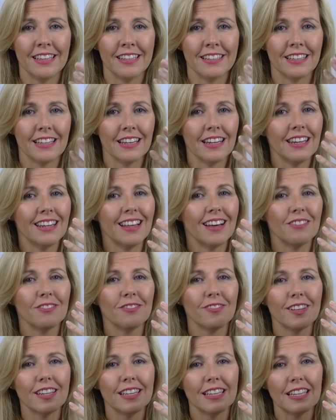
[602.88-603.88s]
then a
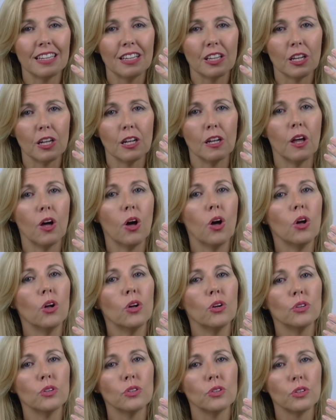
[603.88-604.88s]
lovely,
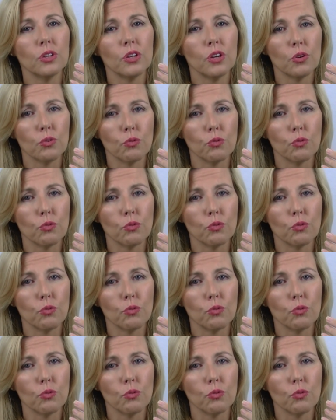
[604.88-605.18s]
long,